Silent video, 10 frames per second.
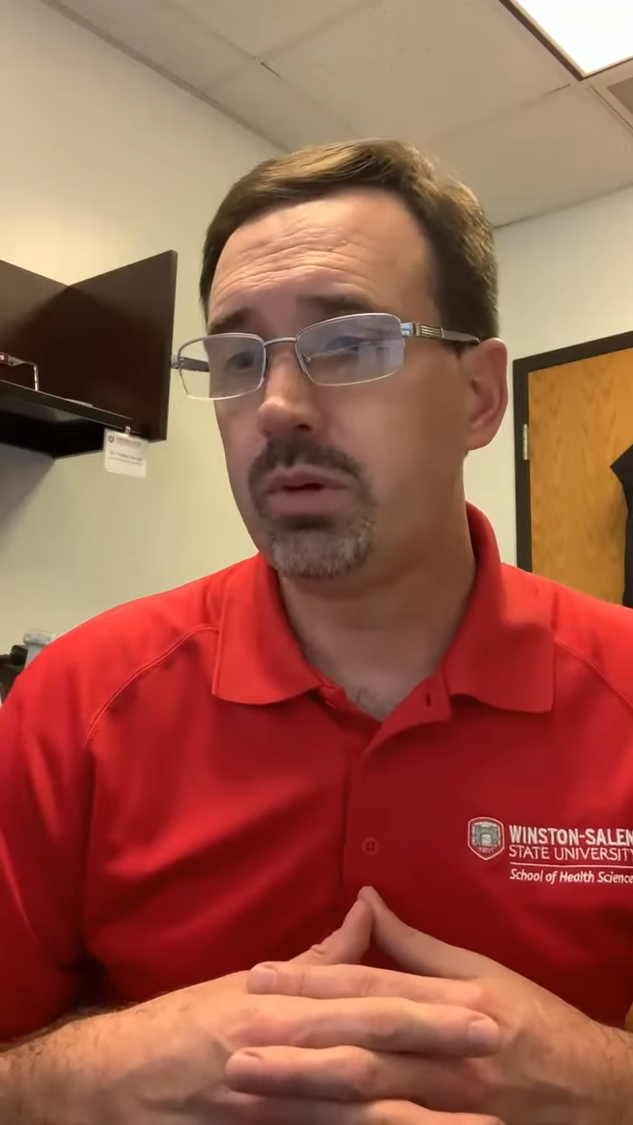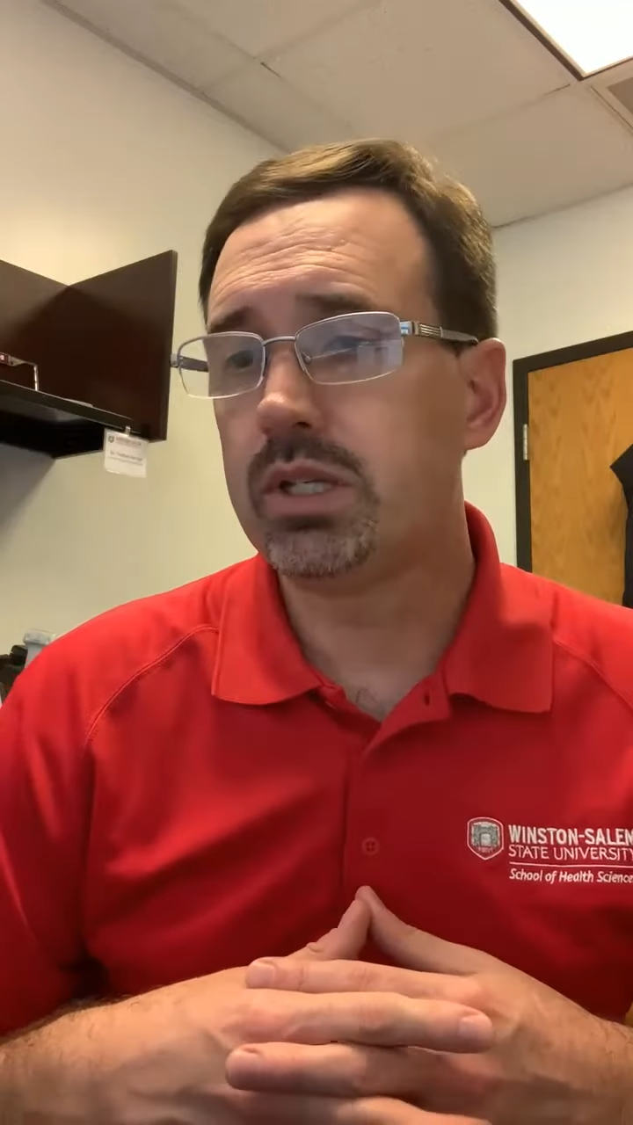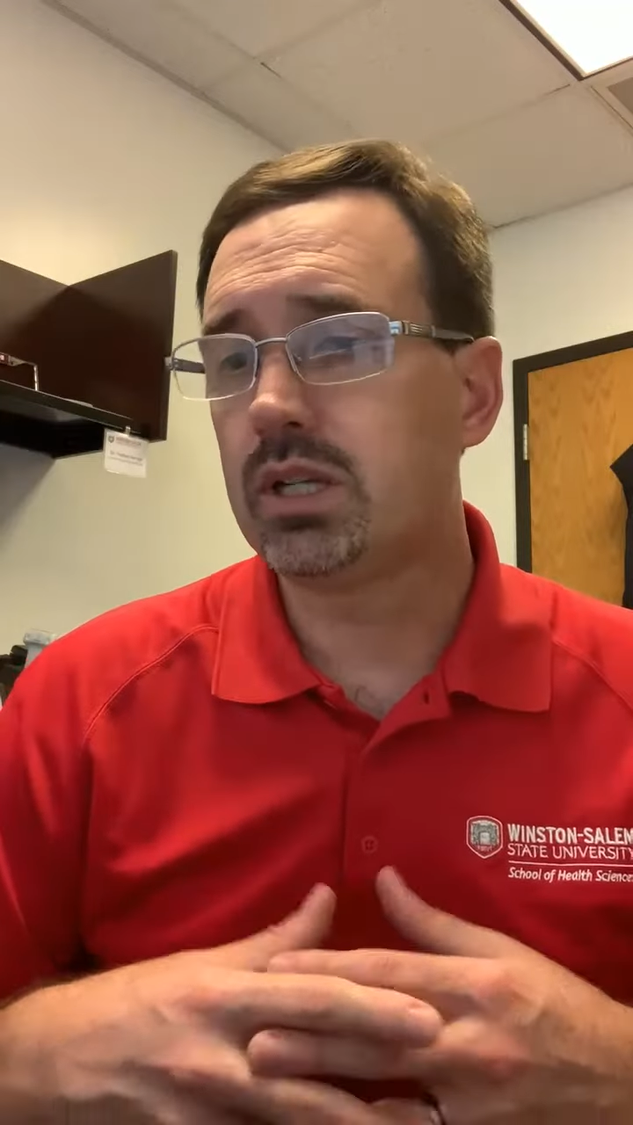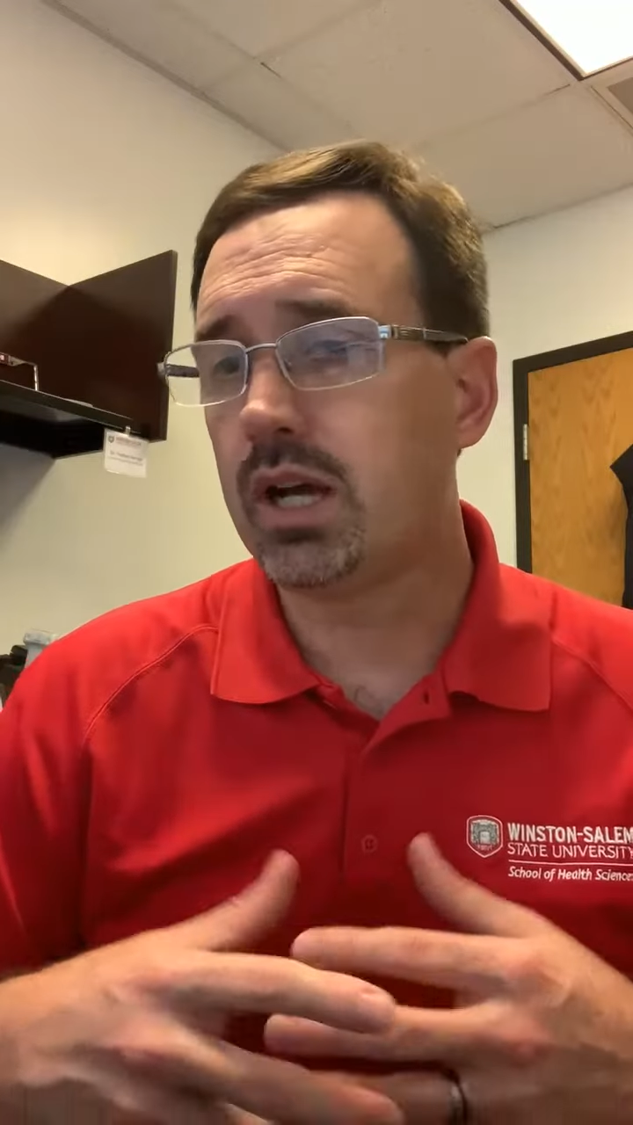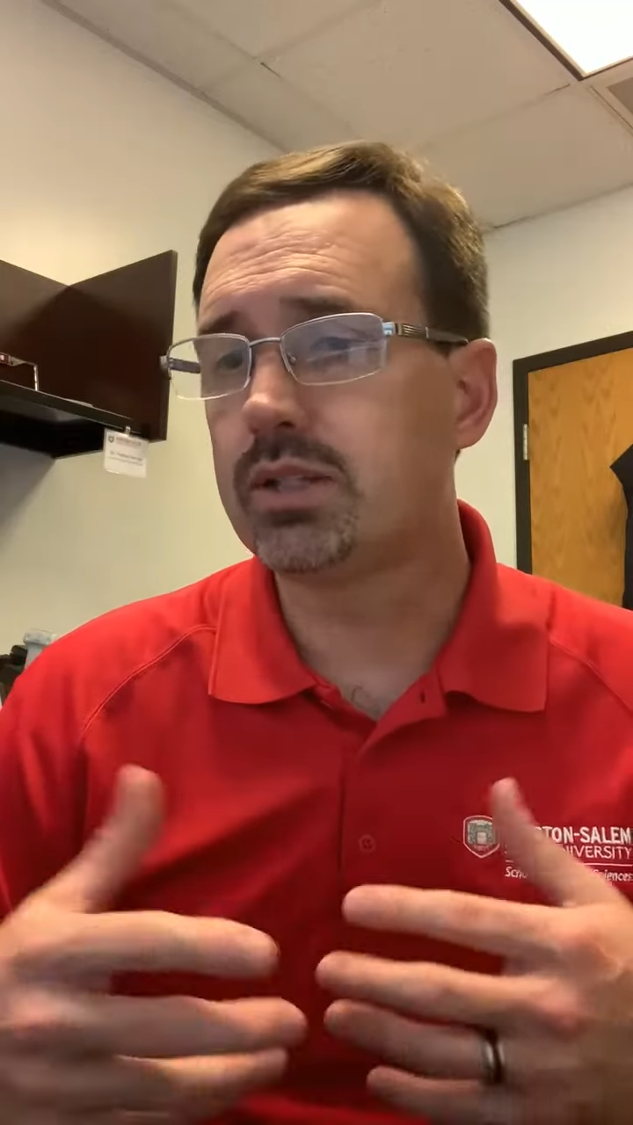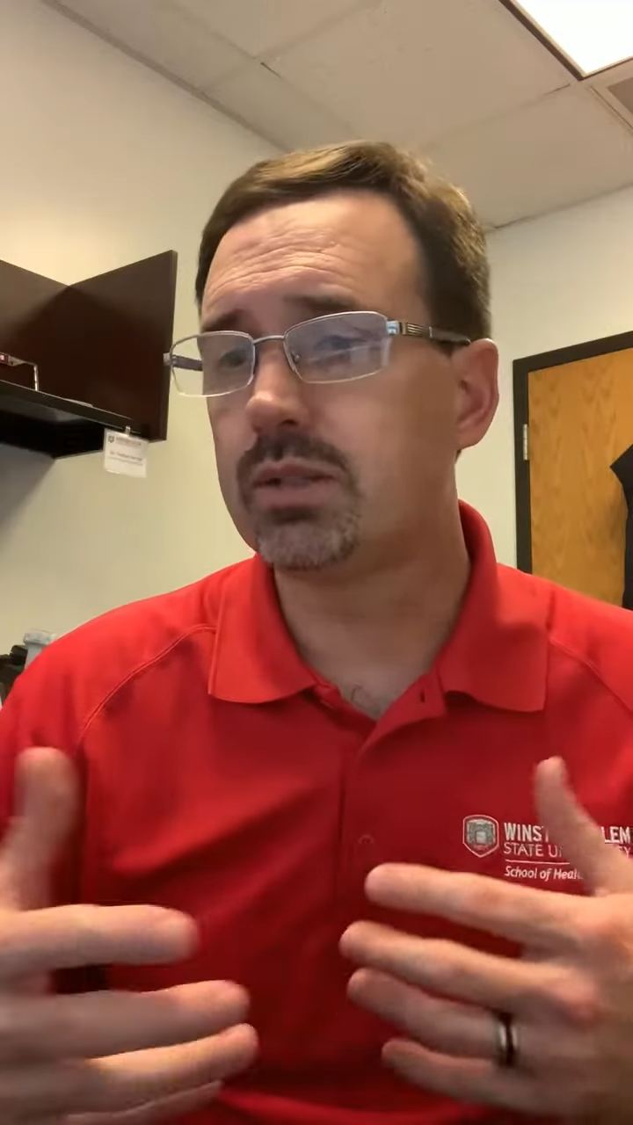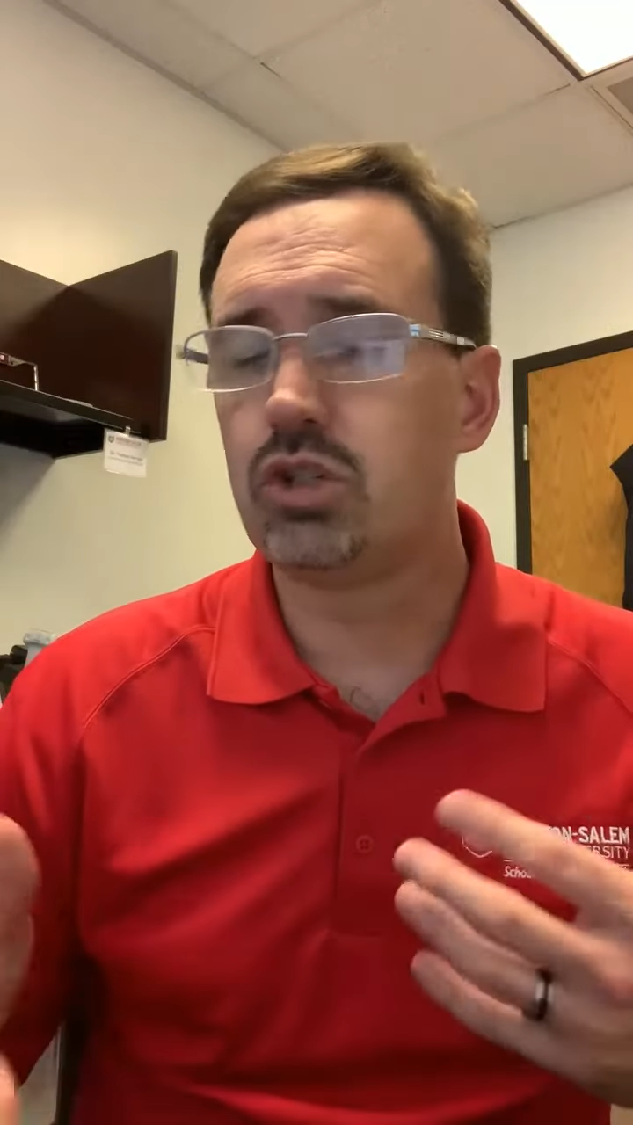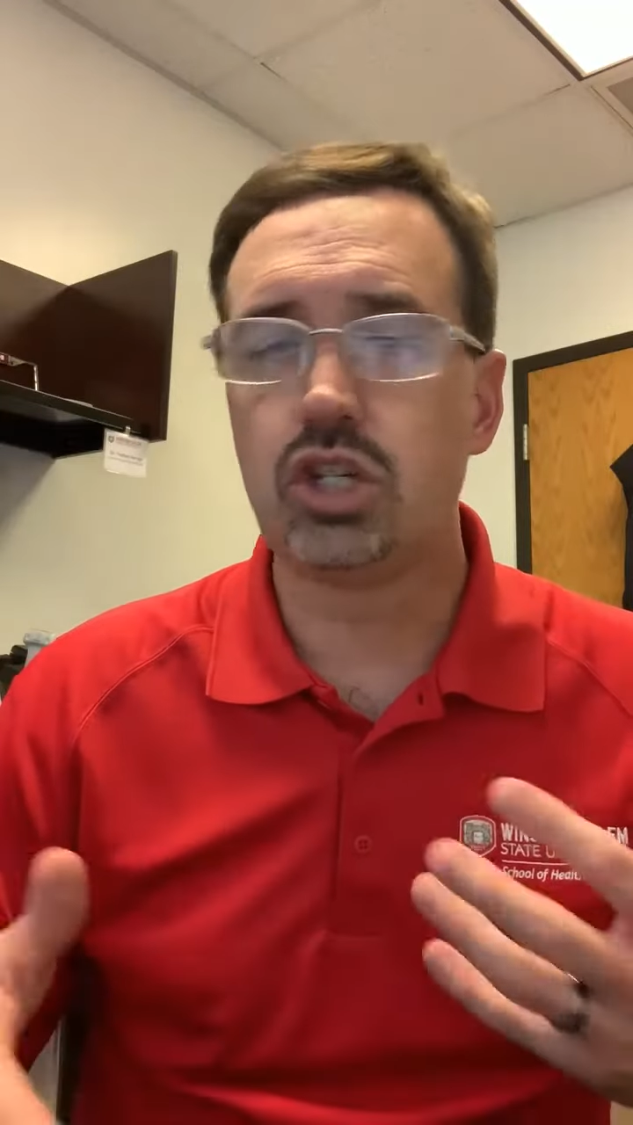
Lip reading: we saw some